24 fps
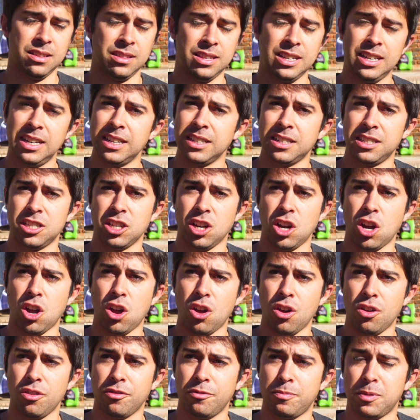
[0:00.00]
The list
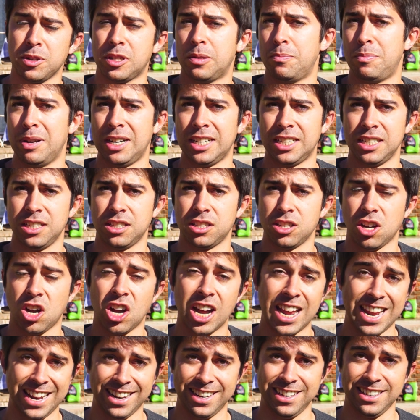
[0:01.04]
of possibilities
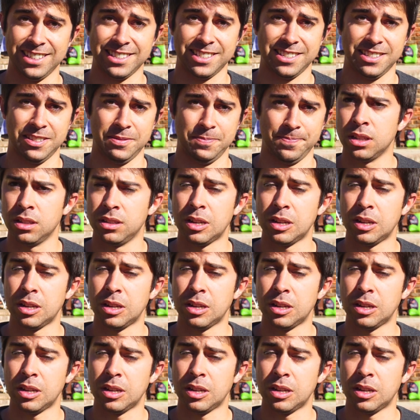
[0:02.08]
are endless.